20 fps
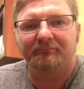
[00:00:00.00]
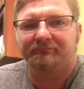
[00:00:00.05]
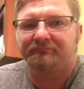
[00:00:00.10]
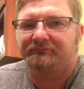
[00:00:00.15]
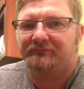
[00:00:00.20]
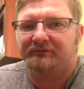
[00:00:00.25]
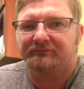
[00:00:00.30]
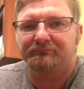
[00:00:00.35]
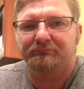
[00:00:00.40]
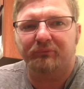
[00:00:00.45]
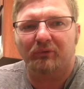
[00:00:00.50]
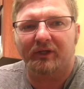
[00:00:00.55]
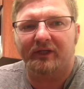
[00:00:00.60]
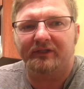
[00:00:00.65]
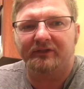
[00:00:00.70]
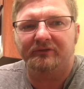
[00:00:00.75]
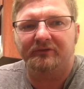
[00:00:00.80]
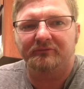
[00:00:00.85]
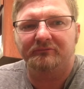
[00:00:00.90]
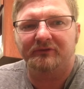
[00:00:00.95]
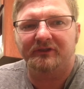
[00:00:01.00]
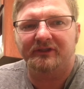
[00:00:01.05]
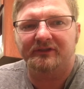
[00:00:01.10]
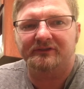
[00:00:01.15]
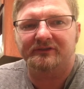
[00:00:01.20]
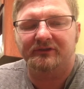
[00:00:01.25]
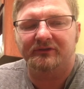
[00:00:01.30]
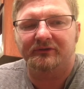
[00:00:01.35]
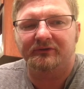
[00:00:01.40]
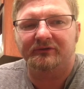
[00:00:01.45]
it's brand new to me,
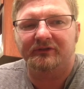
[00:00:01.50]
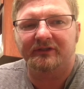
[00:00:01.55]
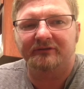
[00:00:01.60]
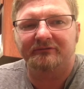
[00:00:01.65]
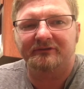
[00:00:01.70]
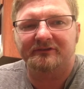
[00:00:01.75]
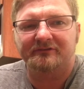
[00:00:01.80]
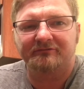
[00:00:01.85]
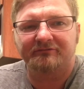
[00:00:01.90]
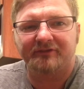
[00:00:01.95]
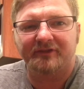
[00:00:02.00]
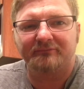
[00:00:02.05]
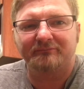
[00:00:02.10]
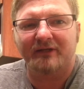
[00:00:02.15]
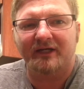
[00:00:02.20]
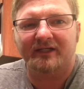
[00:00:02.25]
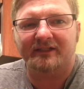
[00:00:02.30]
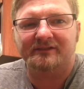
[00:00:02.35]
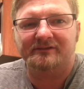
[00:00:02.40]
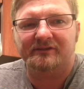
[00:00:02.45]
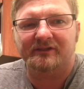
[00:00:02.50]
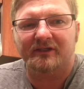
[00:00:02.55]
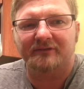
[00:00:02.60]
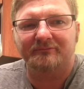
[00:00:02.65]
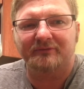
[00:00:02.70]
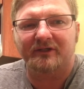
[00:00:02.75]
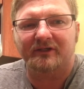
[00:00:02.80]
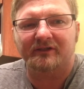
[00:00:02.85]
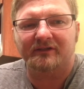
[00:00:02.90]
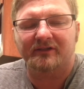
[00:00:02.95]
so leave me some feedback and
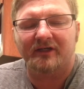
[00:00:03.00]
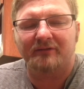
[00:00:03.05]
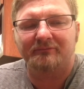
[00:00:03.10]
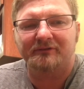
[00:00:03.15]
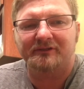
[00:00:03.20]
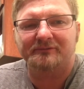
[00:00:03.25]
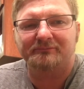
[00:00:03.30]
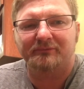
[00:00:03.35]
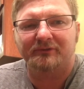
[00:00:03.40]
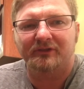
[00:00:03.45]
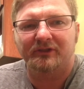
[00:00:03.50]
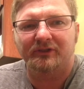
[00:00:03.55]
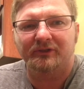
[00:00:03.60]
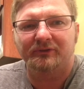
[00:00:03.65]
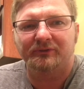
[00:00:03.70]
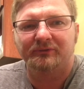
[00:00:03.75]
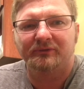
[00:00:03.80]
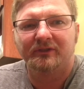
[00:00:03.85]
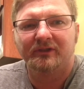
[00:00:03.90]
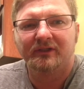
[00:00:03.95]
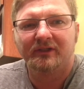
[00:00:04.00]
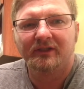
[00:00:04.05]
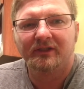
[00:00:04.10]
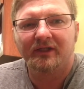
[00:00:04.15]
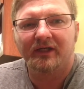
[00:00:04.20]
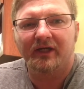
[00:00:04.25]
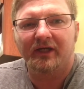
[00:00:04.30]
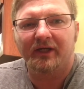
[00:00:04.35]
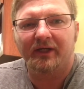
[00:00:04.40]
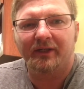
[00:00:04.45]
some comments below.
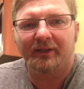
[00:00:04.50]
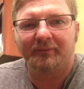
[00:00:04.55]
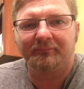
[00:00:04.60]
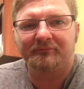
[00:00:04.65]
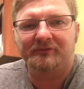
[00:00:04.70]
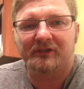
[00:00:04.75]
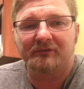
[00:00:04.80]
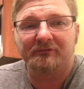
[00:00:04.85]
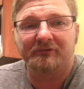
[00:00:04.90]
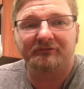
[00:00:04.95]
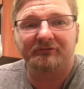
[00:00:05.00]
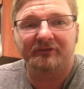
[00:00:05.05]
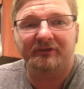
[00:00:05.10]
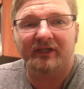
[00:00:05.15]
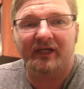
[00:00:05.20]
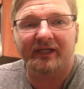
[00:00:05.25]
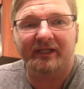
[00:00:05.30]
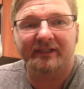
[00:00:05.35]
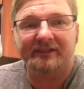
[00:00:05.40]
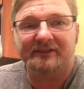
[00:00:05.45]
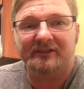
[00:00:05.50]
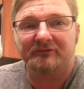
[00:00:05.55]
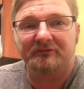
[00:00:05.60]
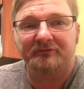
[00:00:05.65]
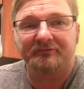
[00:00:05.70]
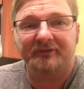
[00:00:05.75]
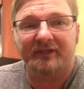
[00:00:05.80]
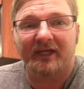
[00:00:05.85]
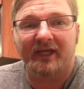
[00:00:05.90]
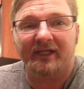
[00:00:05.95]
Tell me if you like it, tell me
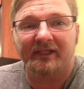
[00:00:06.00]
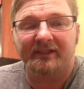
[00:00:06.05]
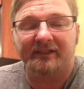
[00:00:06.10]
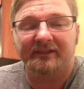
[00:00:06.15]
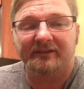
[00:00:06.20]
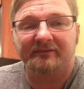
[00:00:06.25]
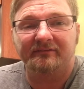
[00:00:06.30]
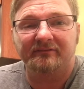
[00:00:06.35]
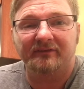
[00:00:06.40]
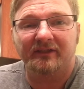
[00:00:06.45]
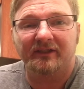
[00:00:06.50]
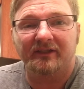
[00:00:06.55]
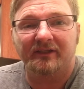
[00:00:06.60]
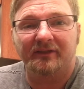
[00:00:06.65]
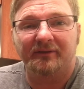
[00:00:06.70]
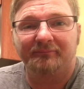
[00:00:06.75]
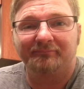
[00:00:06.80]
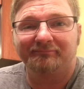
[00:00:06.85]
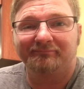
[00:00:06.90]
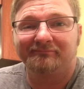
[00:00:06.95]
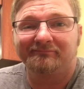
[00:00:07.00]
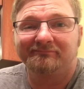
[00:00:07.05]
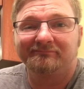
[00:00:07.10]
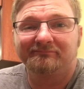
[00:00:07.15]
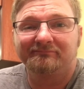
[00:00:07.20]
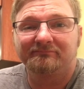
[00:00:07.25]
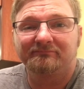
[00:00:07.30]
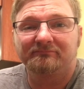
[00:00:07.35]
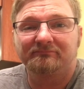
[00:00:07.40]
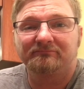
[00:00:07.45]
if you hate it, tell
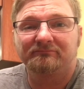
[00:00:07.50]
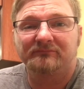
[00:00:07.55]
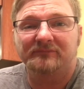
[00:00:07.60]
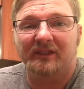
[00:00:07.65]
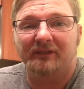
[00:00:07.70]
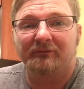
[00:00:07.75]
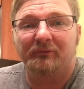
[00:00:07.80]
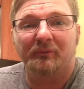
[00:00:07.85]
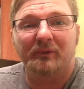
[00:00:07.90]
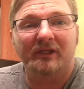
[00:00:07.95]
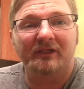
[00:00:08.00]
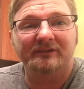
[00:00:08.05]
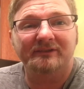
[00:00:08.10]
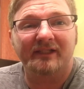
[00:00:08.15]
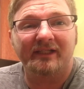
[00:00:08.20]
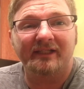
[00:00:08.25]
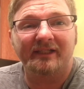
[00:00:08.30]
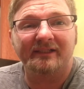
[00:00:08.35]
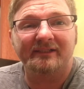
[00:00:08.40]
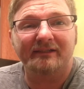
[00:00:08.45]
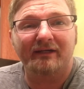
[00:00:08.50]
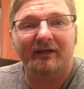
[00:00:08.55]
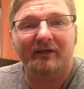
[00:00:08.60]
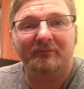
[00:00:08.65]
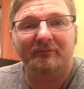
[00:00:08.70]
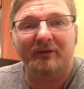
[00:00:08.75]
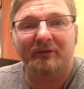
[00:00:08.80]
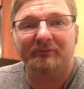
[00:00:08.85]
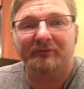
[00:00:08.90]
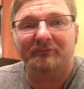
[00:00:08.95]
me what else I need to talk
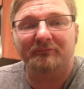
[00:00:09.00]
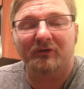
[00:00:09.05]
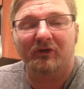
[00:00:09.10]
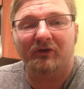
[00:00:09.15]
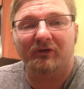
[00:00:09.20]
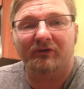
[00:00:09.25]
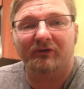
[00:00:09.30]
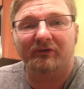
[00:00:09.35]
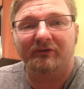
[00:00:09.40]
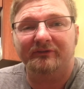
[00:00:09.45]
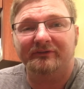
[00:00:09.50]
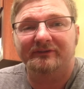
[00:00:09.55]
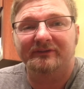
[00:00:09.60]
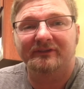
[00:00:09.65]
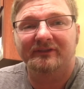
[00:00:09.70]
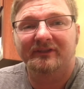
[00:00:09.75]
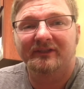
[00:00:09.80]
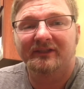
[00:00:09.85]
about with the markers.